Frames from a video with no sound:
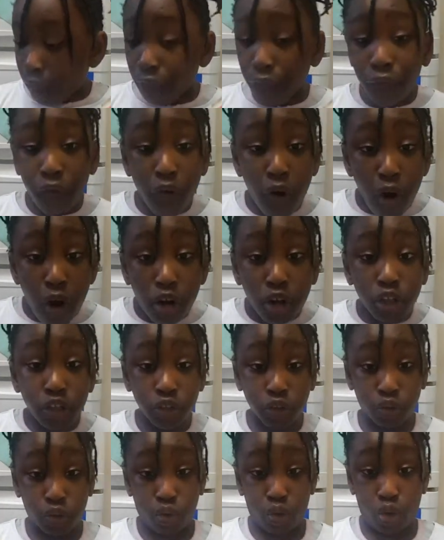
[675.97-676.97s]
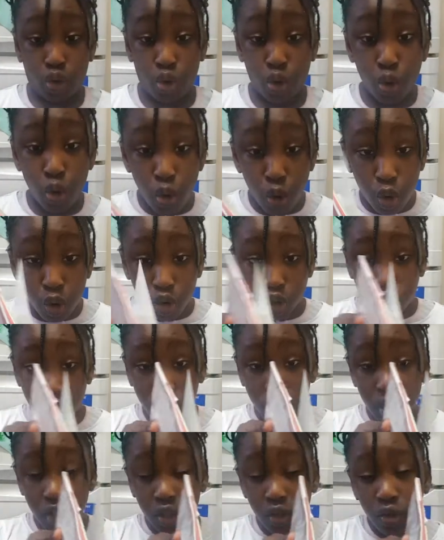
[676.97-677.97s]
frog school
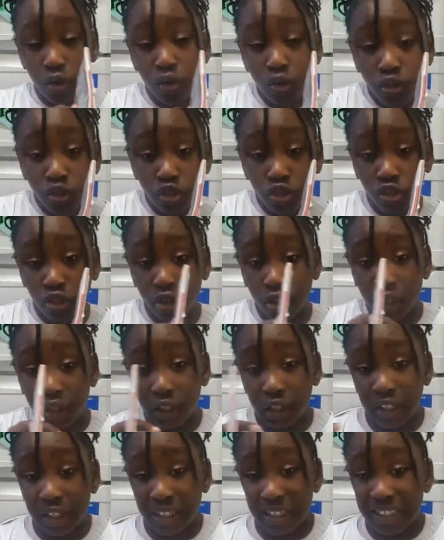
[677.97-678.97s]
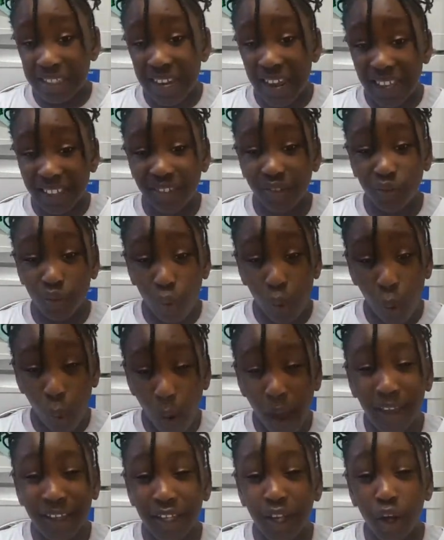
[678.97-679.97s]
children. That's
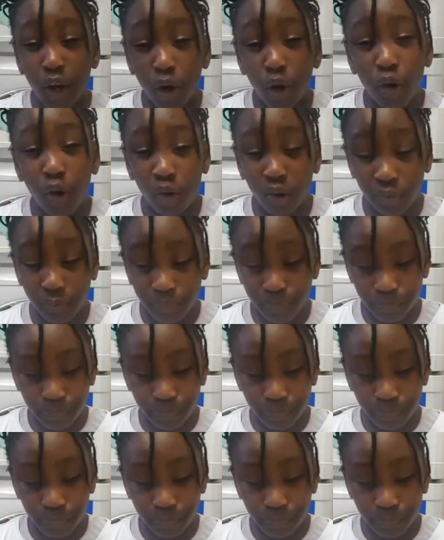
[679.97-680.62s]
quite a lot.